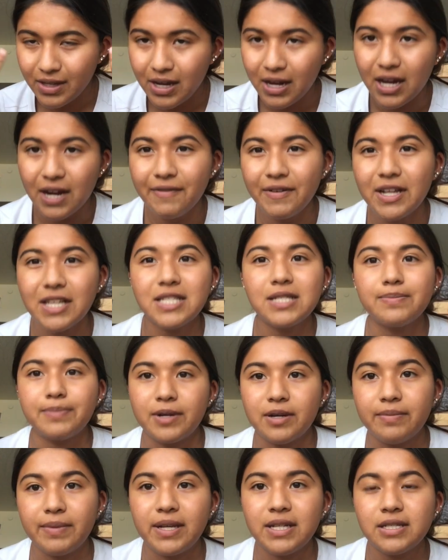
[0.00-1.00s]
kind of an
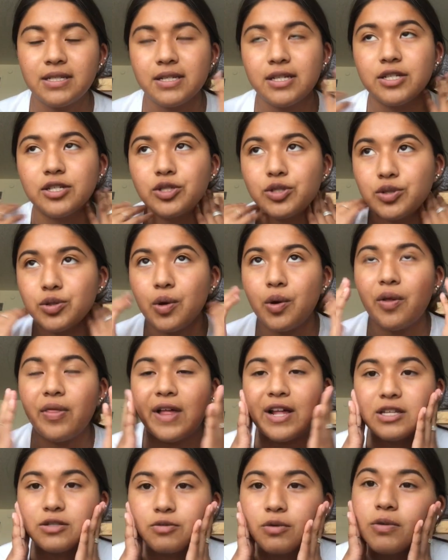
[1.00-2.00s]
experiment. So
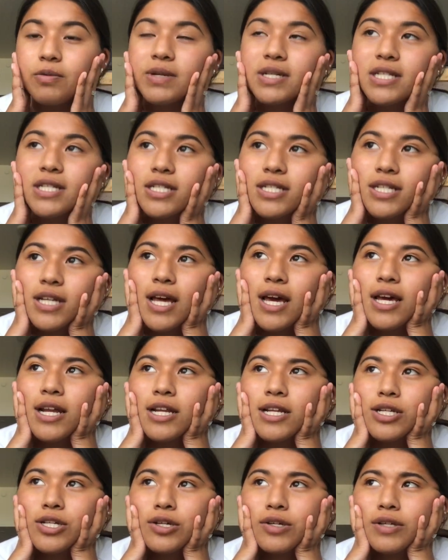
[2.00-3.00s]
that's what we did today, and
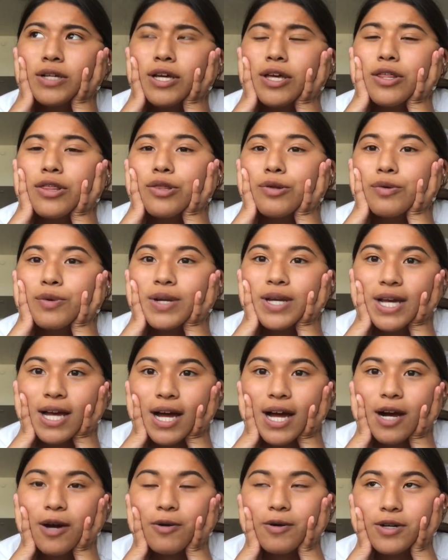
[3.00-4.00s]
it took like 3
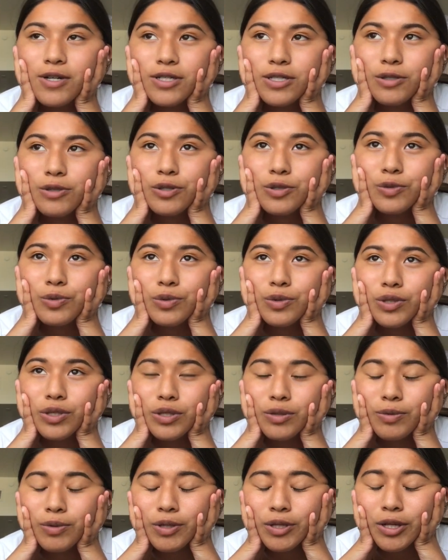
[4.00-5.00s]
hours, so it was
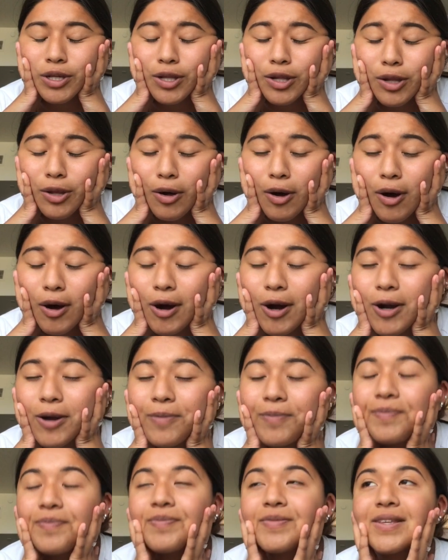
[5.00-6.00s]
really long,
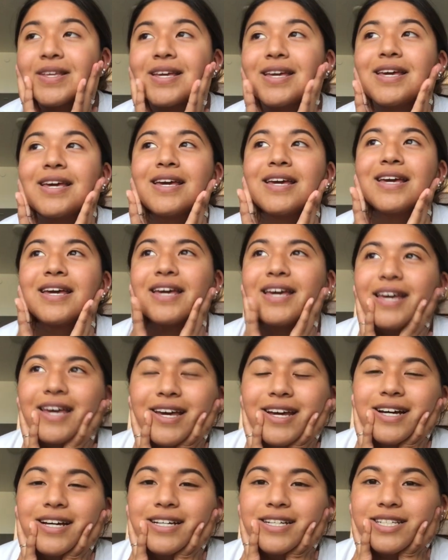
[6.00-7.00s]

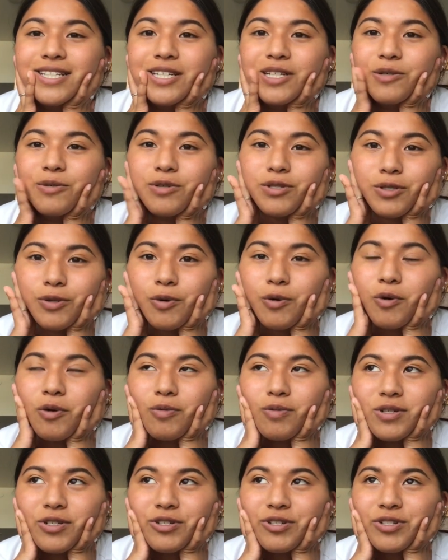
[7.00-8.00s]
and it was cool,
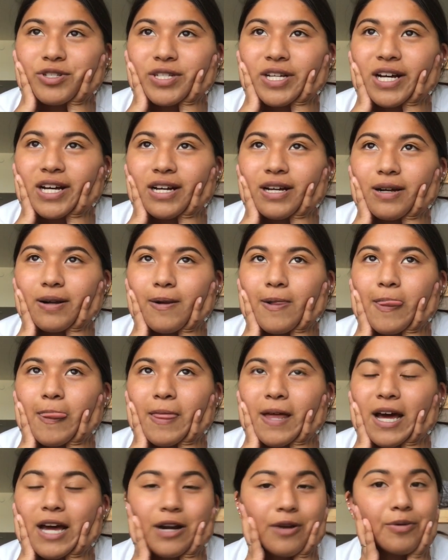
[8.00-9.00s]
but it's just that
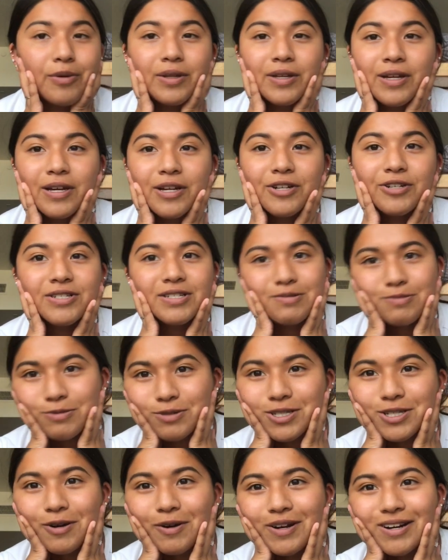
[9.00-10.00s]
I didn't really understand what
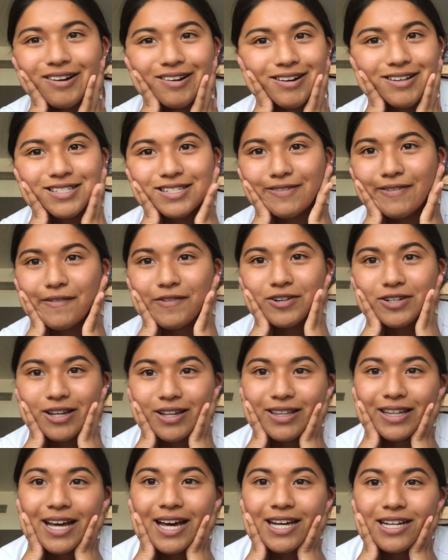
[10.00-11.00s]
was going on because I've never
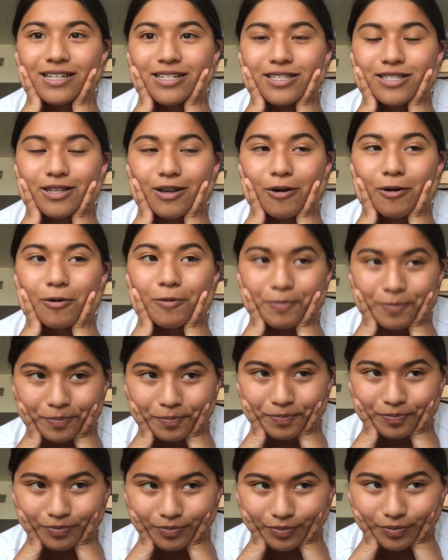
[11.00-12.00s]
done that. So,
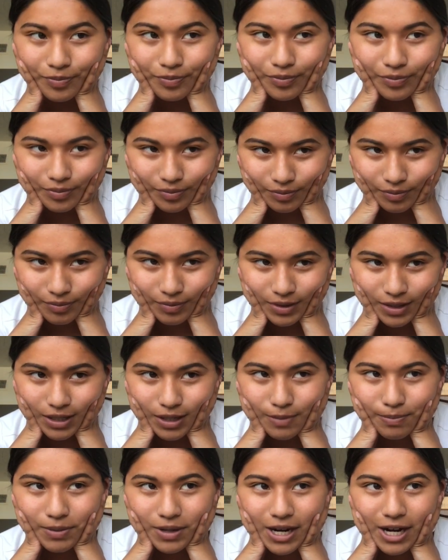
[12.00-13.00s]

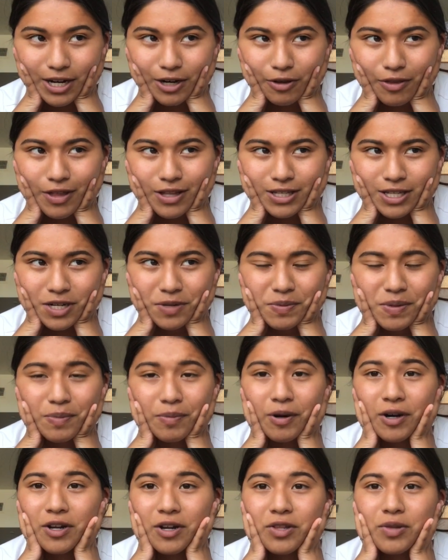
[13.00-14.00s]
but I know that's going to be
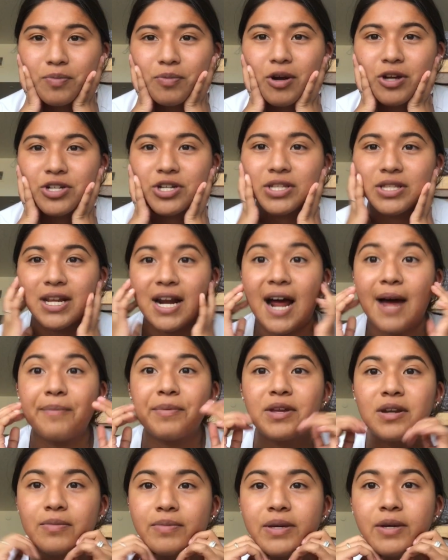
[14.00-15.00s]
part of the project that I'm
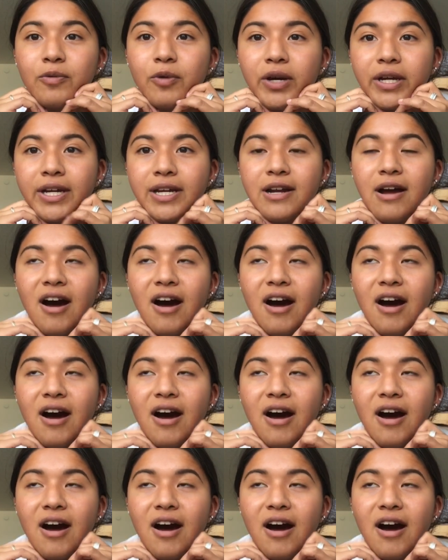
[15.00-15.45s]
going to be working